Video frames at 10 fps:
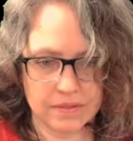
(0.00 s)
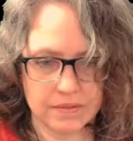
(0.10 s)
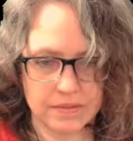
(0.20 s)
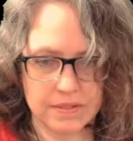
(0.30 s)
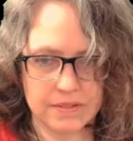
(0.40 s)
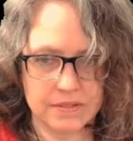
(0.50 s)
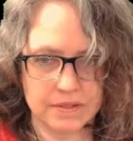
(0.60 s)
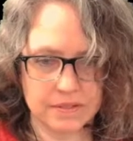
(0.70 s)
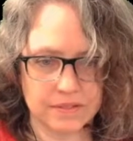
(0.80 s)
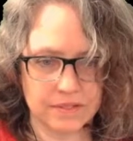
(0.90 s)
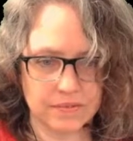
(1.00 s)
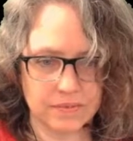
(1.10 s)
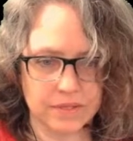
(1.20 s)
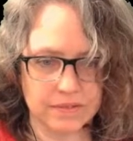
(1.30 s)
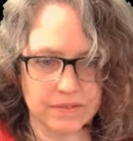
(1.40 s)
So this is all stuff
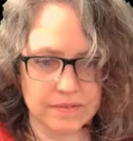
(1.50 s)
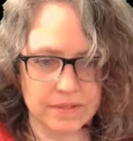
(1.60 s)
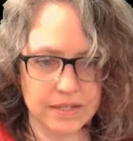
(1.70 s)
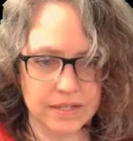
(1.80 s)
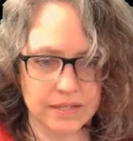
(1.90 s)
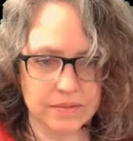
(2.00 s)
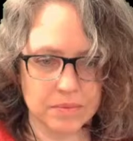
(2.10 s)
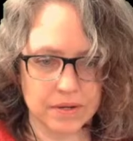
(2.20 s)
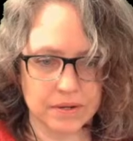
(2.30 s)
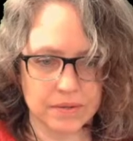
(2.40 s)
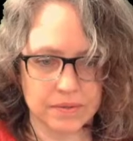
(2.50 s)
we can study tomorrow.